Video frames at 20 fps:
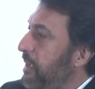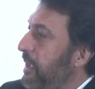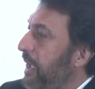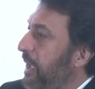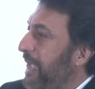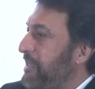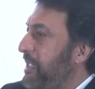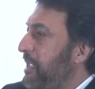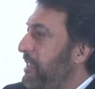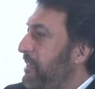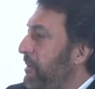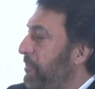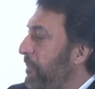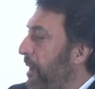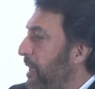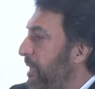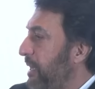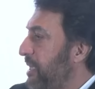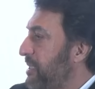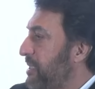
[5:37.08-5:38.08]
I think the
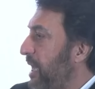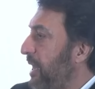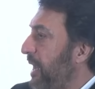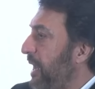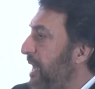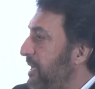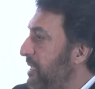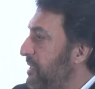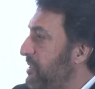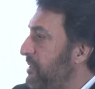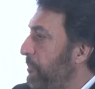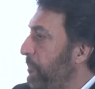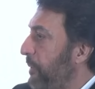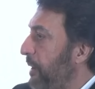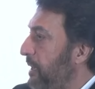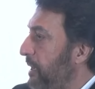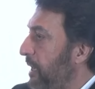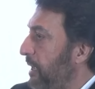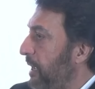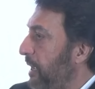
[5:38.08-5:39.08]
markets are
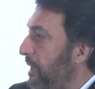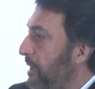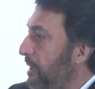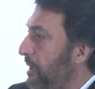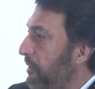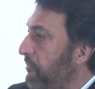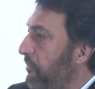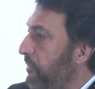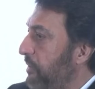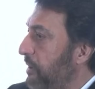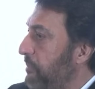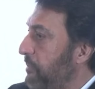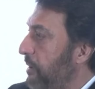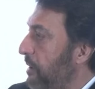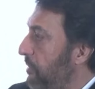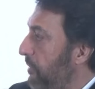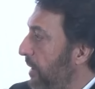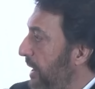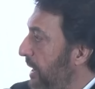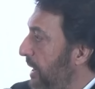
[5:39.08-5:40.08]
anticipating a comfortable
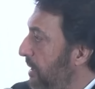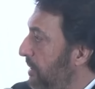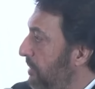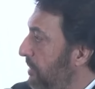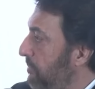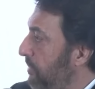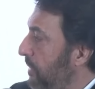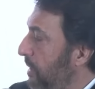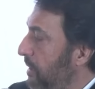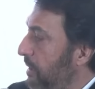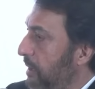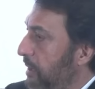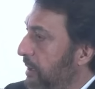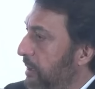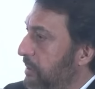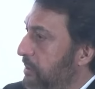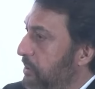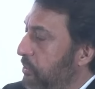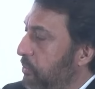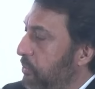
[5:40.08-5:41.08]
ride
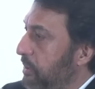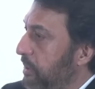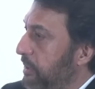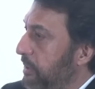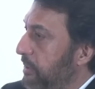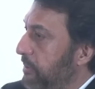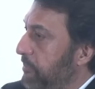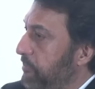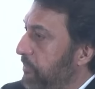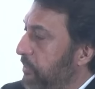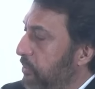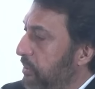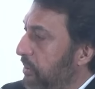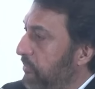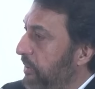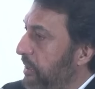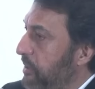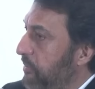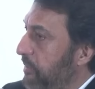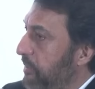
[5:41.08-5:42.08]
uh, to the to the
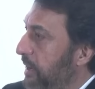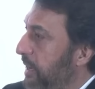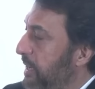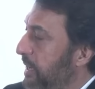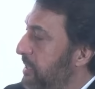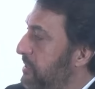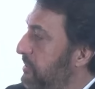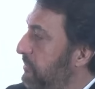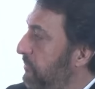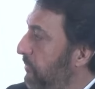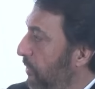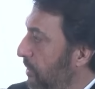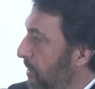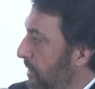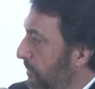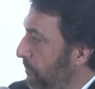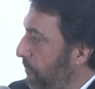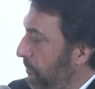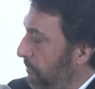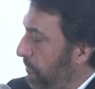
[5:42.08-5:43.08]
victory gates for
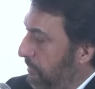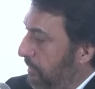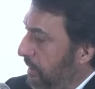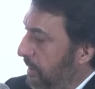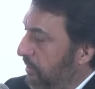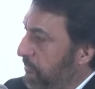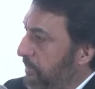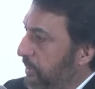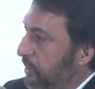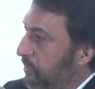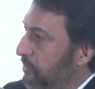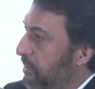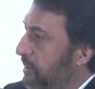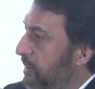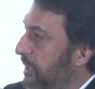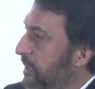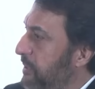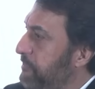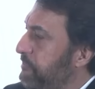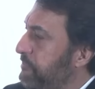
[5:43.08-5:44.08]
the government of the
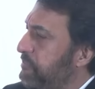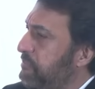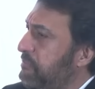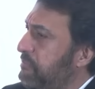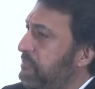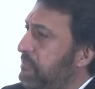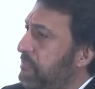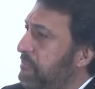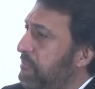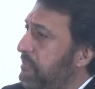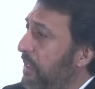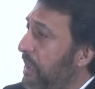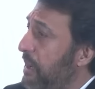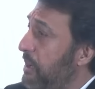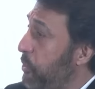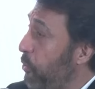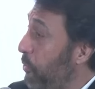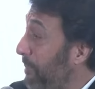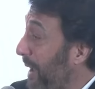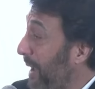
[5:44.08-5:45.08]
day.
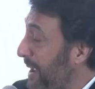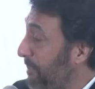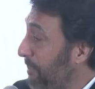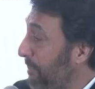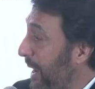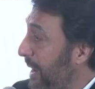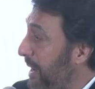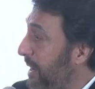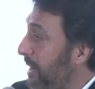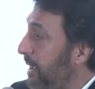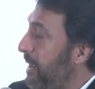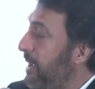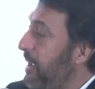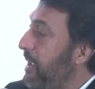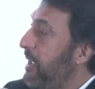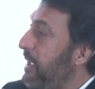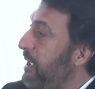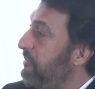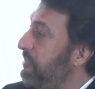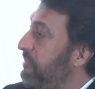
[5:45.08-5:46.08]
To my mind,
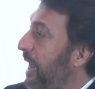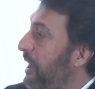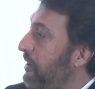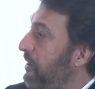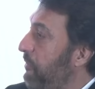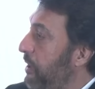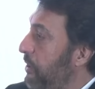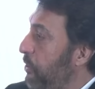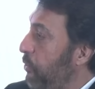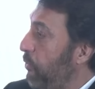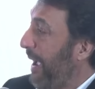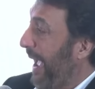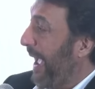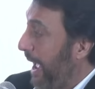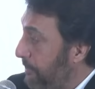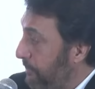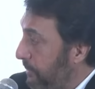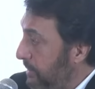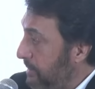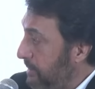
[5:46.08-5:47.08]
if that were to
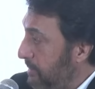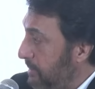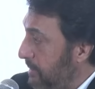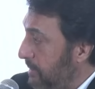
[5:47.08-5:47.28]
happen,